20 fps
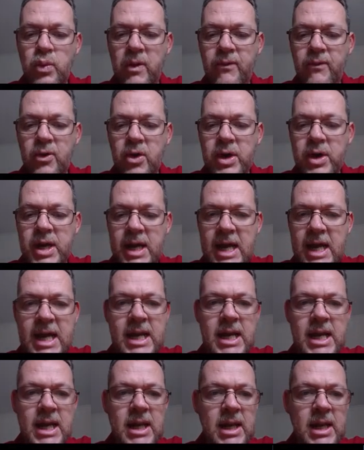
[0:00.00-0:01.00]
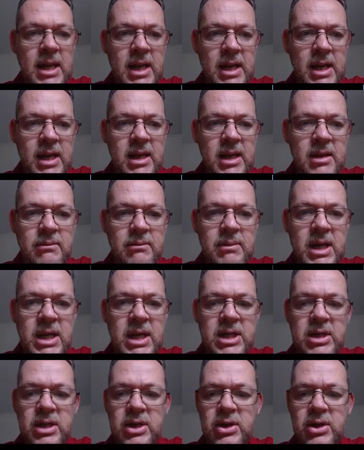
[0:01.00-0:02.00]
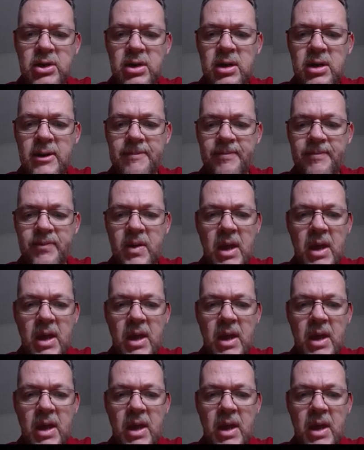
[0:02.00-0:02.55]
We've got it in a linear meter unit,